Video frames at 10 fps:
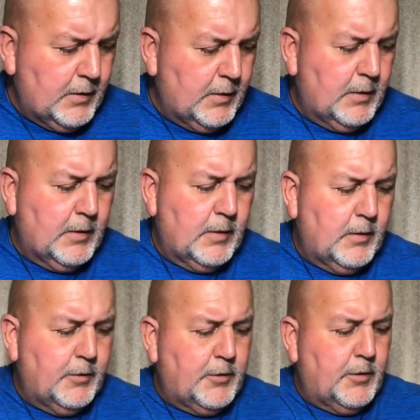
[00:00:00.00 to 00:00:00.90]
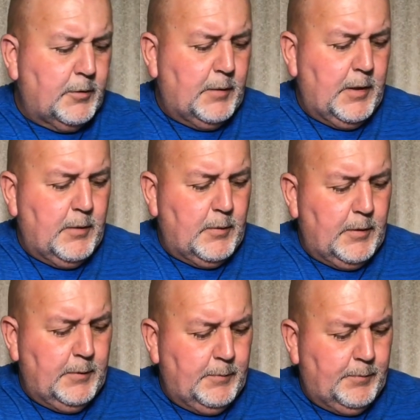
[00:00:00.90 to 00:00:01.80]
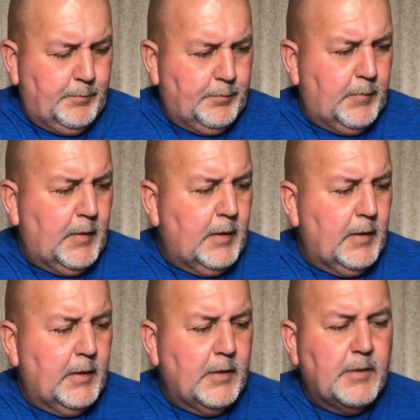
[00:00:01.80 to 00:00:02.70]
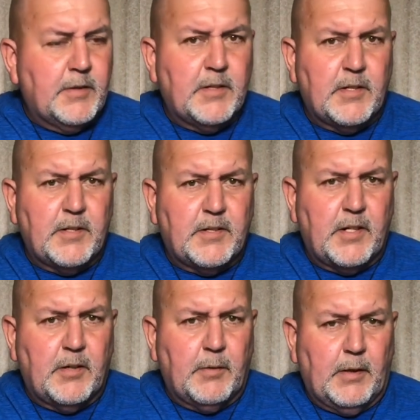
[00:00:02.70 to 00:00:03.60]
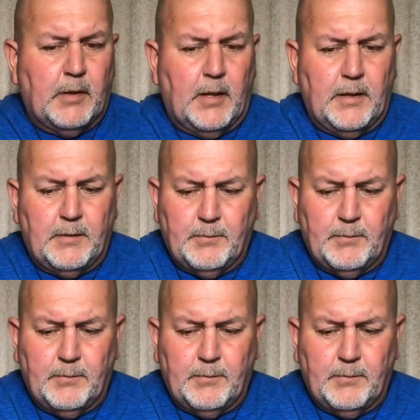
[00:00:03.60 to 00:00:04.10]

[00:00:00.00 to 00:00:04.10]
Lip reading: I turn the radio on. You see the green light.